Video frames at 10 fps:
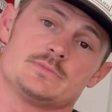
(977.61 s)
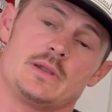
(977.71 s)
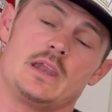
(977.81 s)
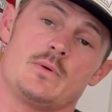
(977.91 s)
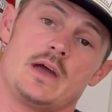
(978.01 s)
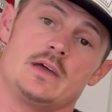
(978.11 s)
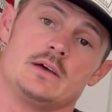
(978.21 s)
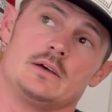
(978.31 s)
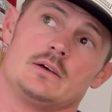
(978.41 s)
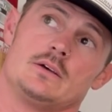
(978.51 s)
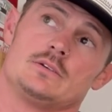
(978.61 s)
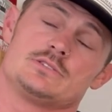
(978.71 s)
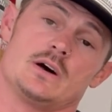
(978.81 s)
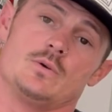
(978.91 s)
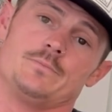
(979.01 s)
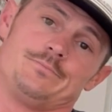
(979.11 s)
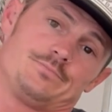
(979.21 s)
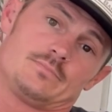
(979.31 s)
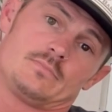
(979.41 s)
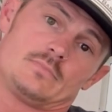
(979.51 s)
But anyway, so
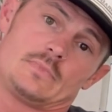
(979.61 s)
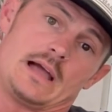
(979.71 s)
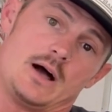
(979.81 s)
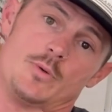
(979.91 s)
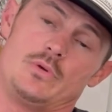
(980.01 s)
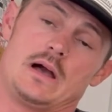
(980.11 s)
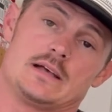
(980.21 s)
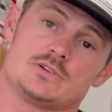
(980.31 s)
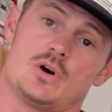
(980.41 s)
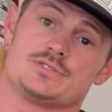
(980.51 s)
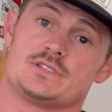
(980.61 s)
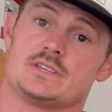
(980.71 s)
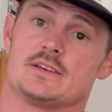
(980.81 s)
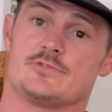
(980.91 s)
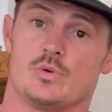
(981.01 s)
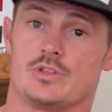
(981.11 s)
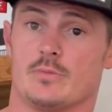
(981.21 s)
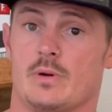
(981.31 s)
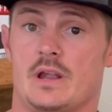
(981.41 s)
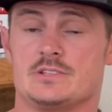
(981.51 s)
I hope you guys are all successful with your
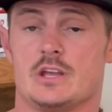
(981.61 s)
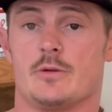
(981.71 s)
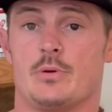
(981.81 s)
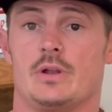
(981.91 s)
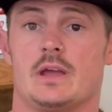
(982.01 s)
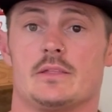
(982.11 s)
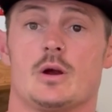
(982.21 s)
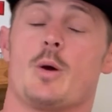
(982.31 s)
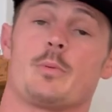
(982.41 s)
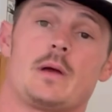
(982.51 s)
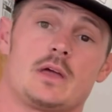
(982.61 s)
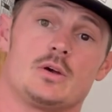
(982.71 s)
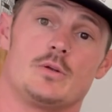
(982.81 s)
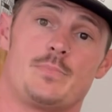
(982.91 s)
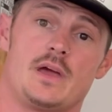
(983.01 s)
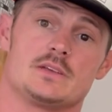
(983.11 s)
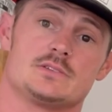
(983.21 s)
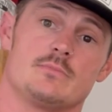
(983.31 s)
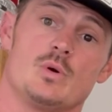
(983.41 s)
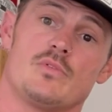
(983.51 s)
breedings that you're putting together. I hope you're making good picks
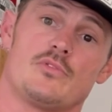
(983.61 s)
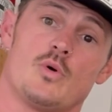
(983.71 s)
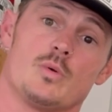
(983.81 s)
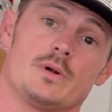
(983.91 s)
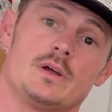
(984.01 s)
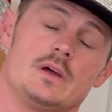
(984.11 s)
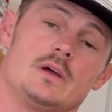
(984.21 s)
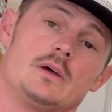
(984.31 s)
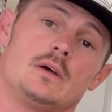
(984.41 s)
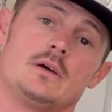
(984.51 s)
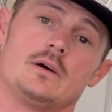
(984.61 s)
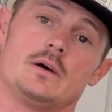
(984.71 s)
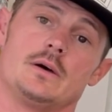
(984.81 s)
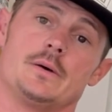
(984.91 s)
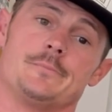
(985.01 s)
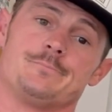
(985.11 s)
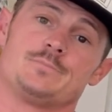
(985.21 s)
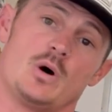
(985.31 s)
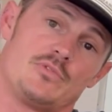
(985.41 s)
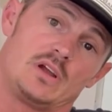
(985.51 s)
and moving forward.
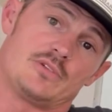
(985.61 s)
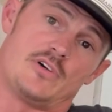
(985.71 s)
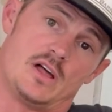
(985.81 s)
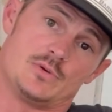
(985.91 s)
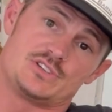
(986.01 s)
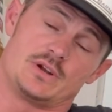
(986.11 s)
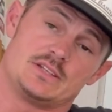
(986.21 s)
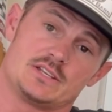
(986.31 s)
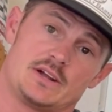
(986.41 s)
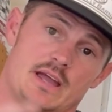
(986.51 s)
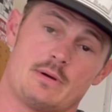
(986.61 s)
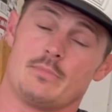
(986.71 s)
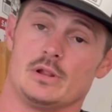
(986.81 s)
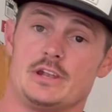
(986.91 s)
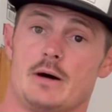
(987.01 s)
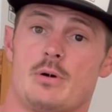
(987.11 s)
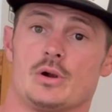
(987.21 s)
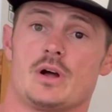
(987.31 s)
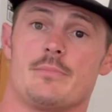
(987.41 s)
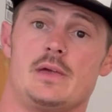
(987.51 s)
Don't forget to follow us on Instagram at
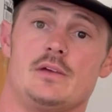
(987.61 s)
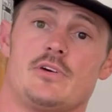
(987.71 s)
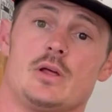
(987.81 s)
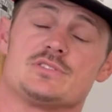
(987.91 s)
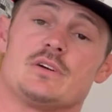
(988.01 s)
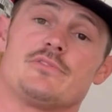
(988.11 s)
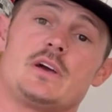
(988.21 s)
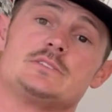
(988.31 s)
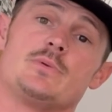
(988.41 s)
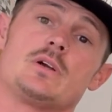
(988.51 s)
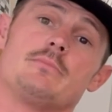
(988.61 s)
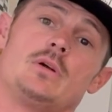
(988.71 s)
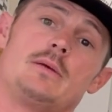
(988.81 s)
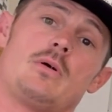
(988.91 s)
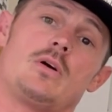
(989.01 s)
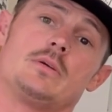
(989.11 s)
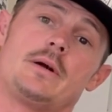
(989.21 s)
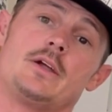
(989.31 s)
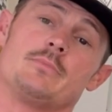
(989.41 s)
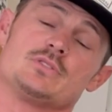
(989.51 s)
bully.barn.b. Follow us on Facebook at Bully Barn.
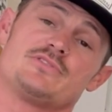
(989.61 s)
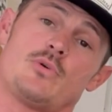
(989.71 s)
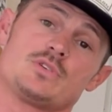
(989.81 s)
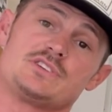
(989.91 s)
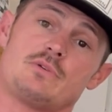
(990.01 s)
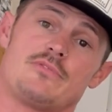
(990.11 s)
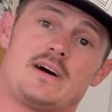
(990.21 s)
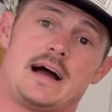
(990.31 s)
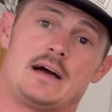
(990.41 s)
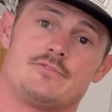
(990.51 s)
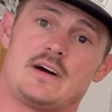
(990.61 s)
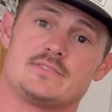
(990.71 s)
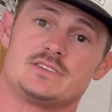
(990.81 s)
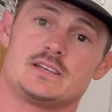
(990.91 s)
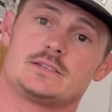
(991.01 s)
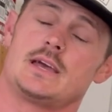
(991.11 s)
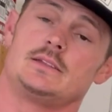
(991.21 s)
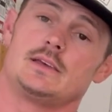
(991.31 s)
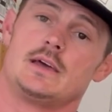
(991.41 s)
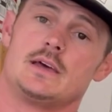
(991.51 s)
My number is
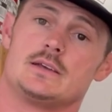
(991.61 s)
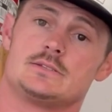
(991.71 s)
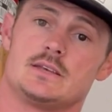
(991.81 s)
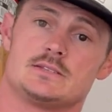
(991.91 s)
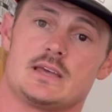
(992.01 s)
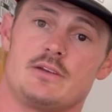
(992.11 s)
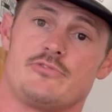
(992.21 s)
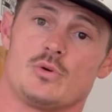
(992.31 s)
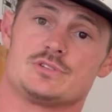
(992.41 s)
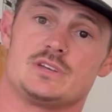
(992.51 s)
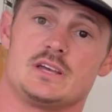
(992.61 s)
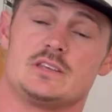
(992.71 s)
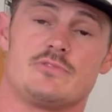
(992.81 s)
405-568-6846.